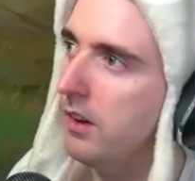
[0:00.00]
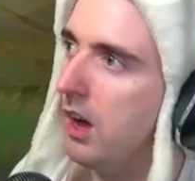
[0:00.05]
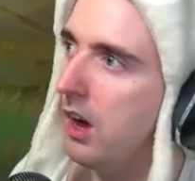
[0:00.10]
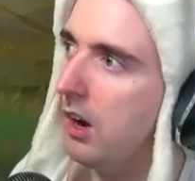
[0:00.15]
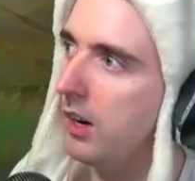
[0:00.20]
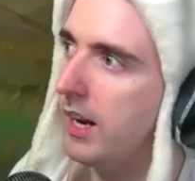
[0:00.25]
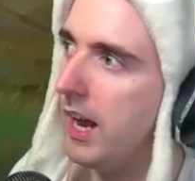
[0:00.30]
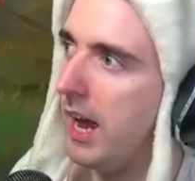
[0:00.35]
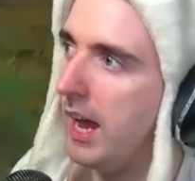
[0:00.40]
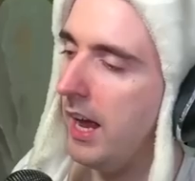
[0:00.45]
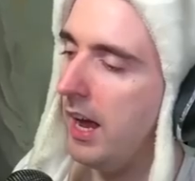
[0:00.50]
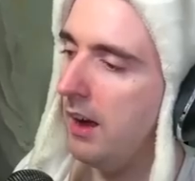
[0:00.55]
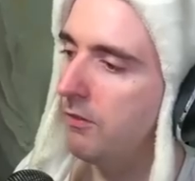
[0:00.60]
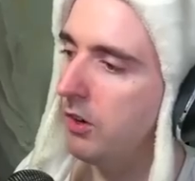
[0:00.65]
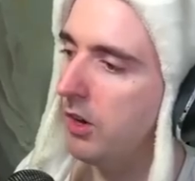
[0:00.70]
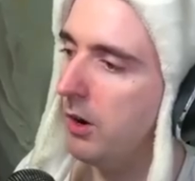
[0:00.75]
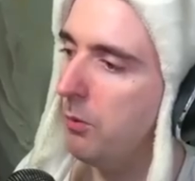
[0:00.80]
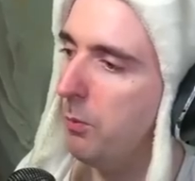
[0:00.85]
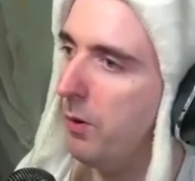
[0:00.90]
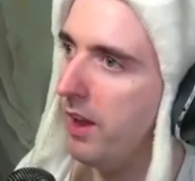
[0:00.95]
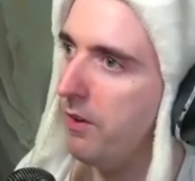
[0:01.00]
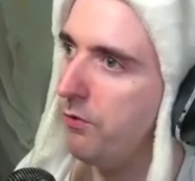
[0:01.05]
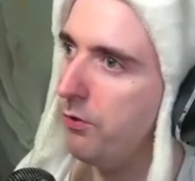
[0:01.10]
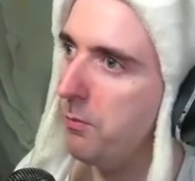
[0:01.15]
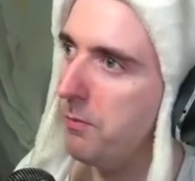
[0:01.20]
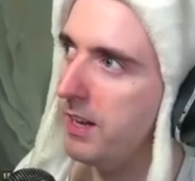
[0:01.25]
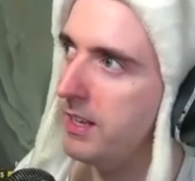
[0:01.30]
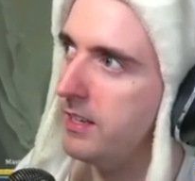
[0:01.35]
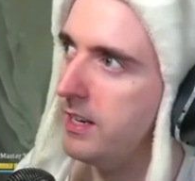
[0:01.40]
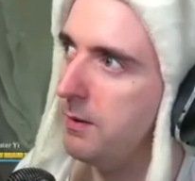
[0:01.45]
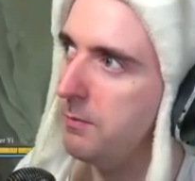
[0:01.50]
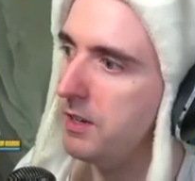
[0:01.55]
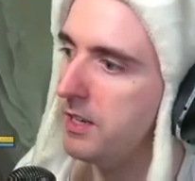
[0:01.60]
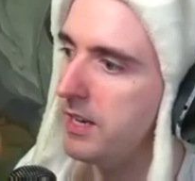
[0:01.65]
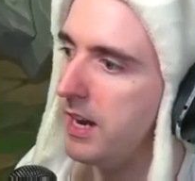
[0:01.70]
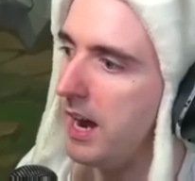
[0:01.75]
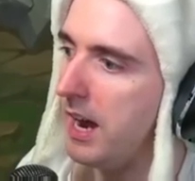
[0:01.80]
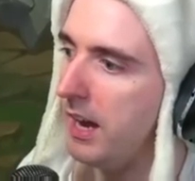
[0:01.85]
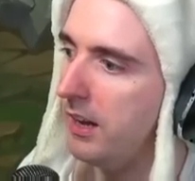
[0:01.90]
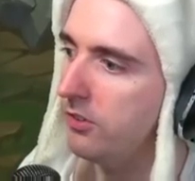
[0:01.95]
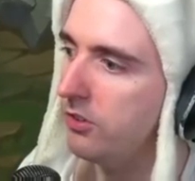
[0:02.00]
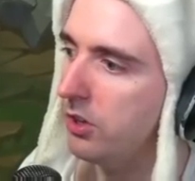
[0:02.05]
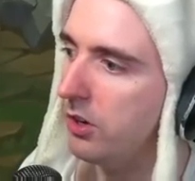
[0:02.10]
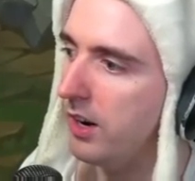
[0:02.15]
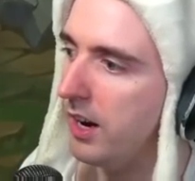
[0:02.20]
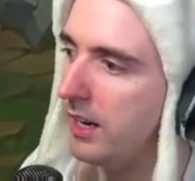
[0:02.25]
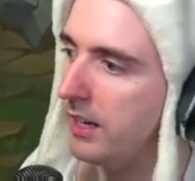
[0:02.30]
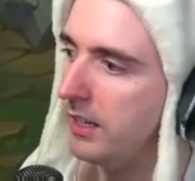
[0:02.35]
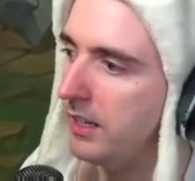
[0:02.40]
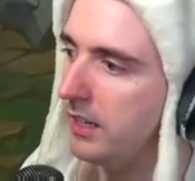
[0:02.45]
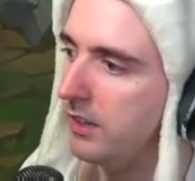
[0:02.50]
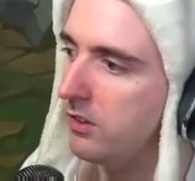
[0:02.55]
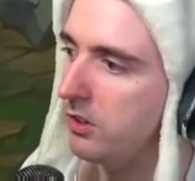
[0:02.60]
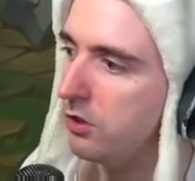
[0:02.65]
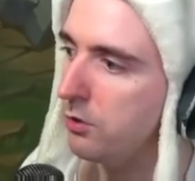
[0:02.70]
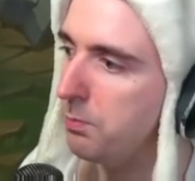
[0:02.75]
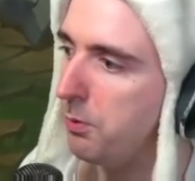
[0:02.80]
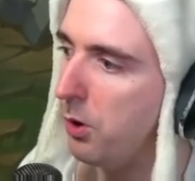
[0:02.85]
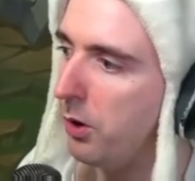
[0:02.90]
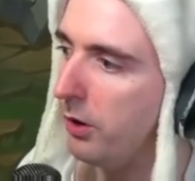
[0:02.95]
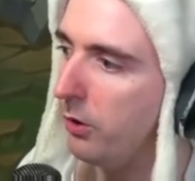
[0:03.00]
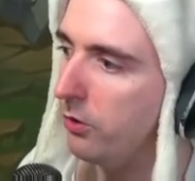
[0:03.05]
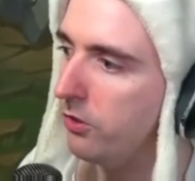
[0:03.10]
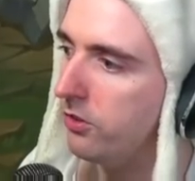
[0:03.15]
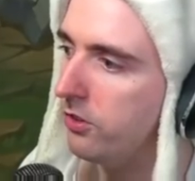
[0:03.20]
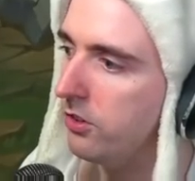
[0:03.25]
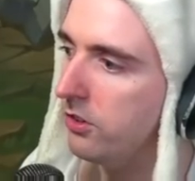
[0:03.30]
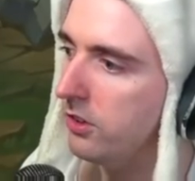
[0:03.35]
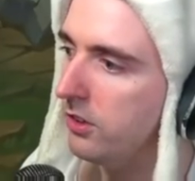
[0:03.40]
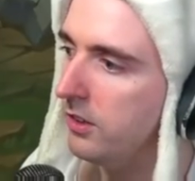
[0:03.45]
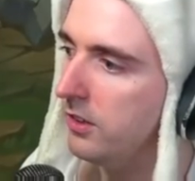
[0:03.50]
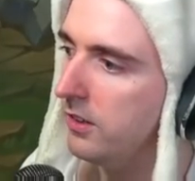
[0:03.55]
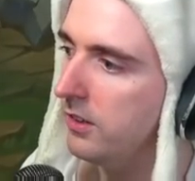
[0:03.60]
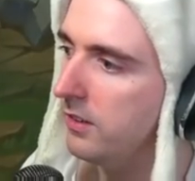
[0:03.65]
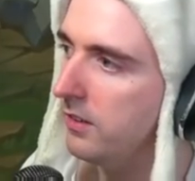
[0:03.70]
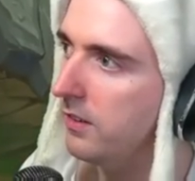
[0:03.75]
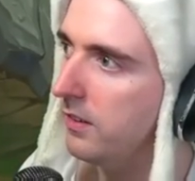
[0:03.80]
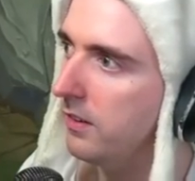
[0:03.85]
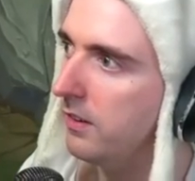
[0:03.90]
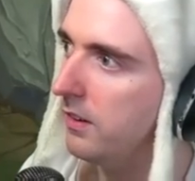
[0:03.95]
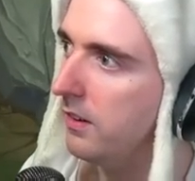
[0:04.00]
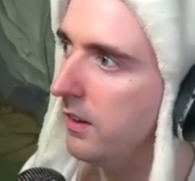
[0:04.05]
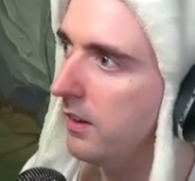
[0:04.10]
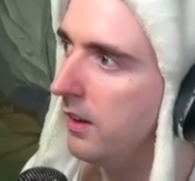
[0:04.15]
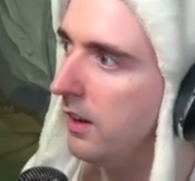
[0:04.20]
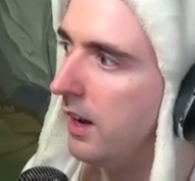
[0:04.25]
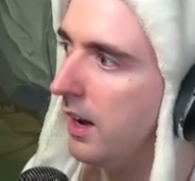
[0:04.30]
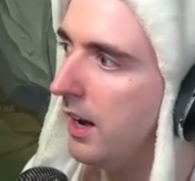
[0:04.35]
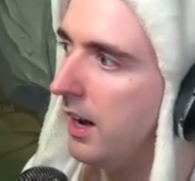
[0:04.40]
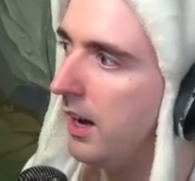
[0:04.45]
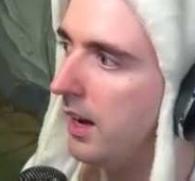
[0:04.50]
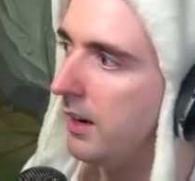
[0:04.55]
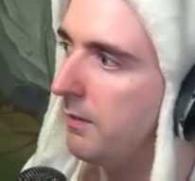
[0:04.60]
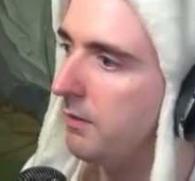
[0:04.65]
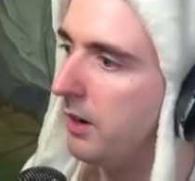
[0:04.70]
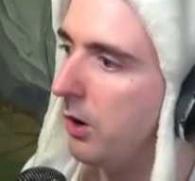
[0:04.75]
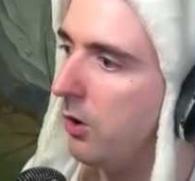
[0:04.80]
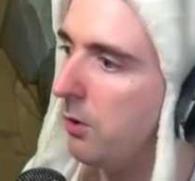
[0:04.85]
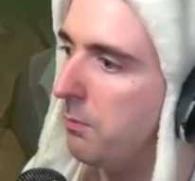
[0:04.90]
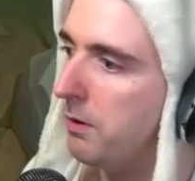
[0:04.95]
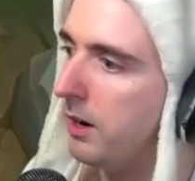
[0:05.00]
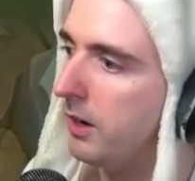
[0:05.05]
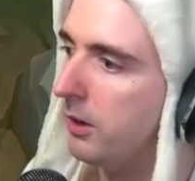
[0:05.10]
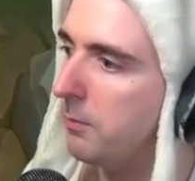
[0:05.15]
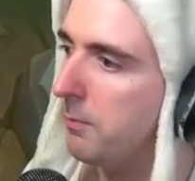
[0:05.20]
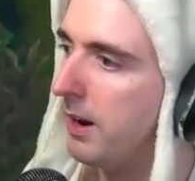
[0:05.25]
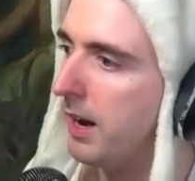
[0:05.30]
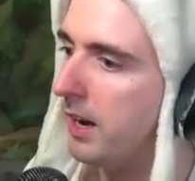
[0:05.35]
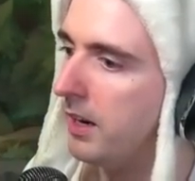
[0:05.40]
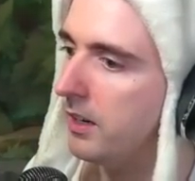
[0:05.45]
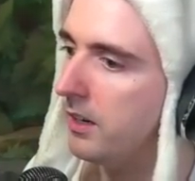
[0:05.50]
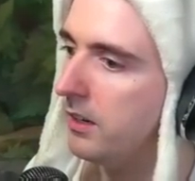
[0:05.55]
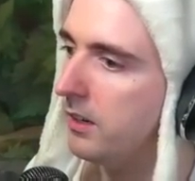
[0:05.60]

Okay, I'm gonna wait for my team to die so that I can get the spoils. I need my Hullbreaker back.